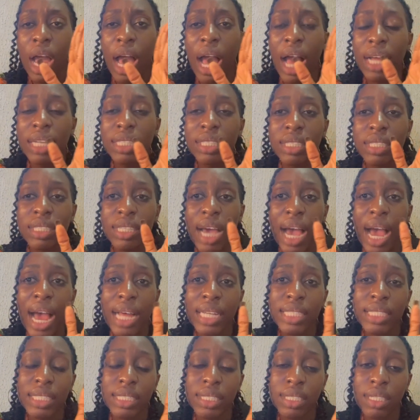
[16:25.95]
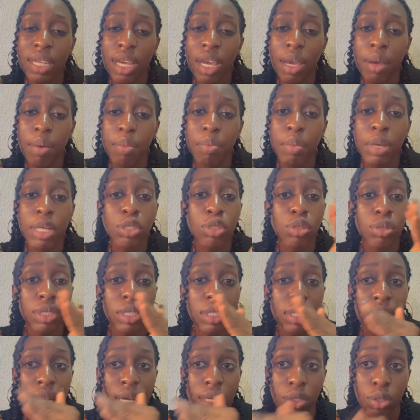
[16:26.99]
and add
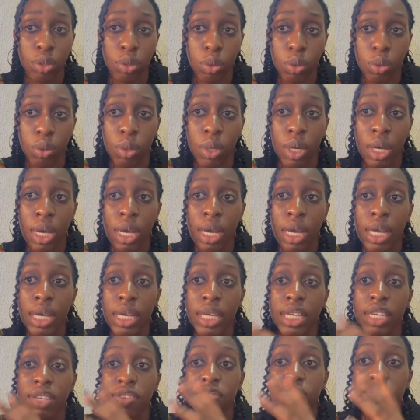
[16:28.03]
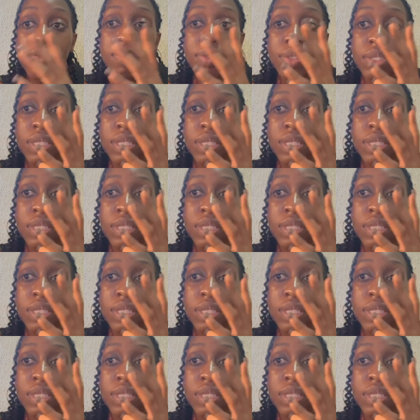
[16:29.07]
metronidazole if